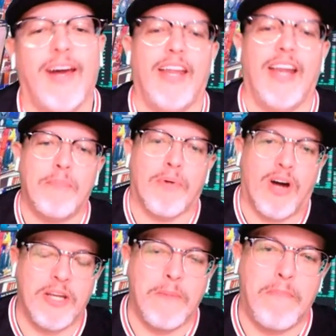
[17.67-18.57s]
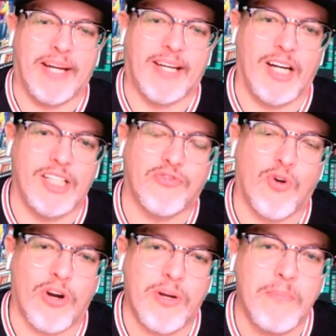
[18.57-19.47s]
And I brought in the big guns
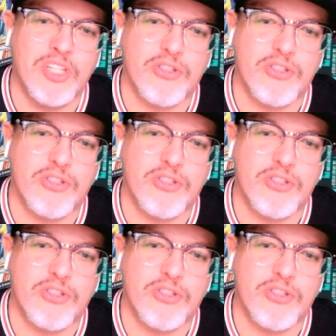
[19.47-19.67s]
for you, Mr.